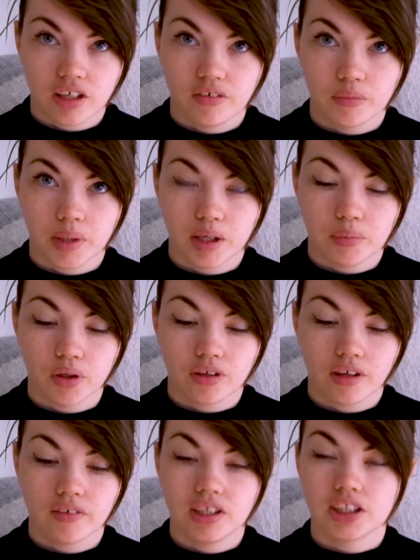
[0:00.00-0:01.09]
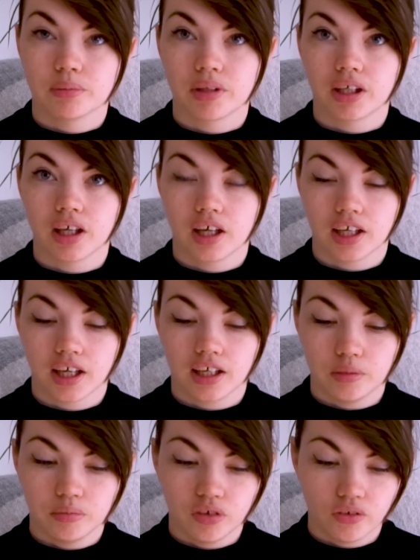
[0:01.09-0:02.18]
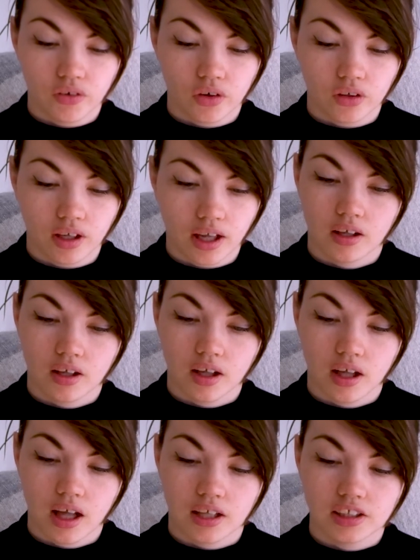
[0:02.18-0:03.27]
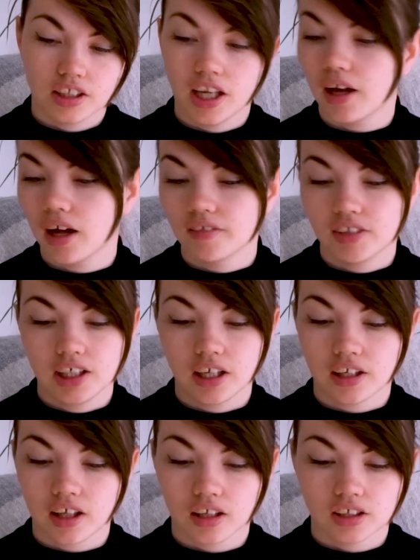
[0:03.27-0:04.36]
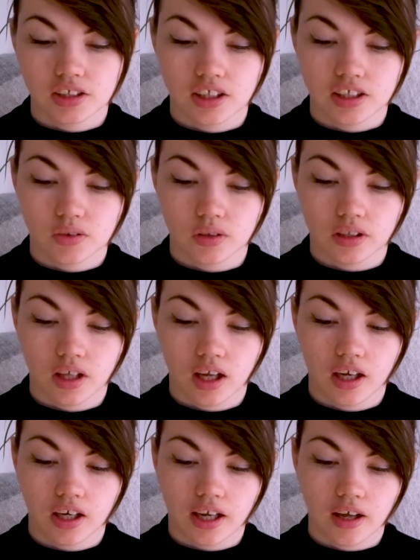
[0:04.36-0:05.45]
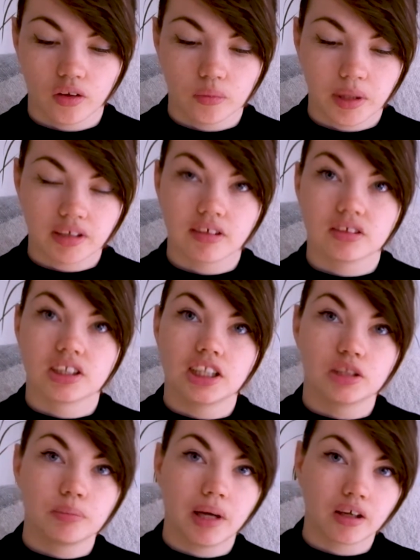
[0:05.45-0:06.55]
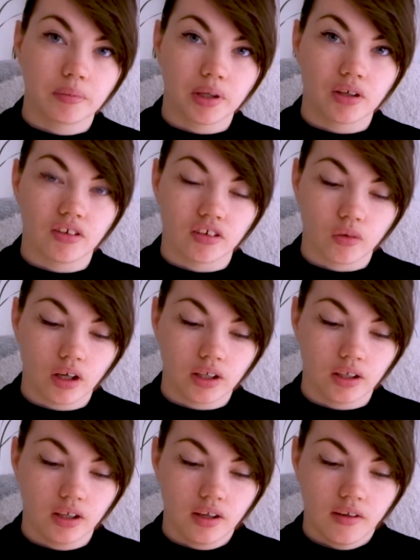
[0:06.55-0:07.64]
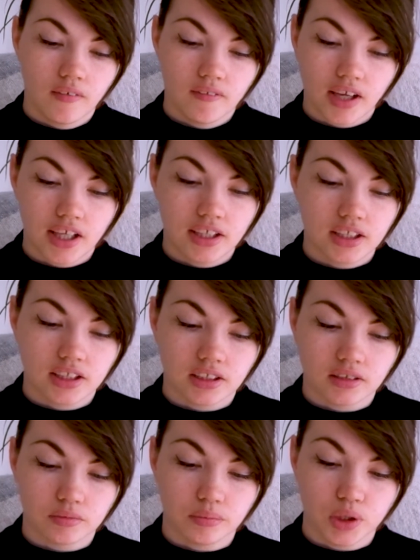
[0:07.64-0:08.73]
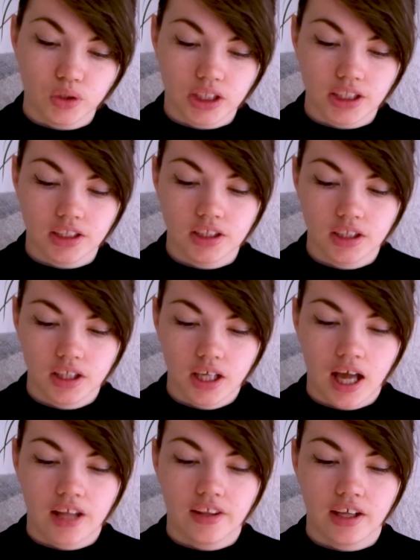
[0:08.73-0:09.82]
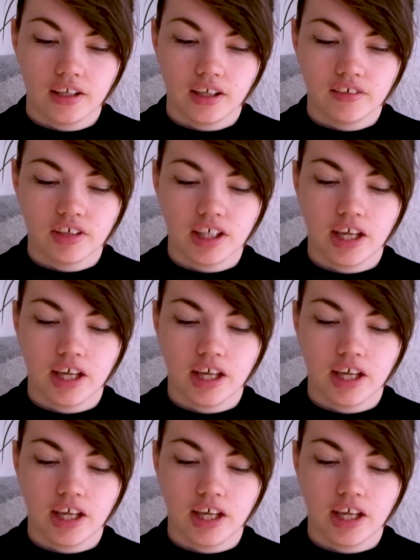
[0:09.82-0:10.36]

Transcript: for me, but definitely something I can improve on. And yeah, I really like the colours in this one. I like how the background sits back because it's quite faded and muted, and then it really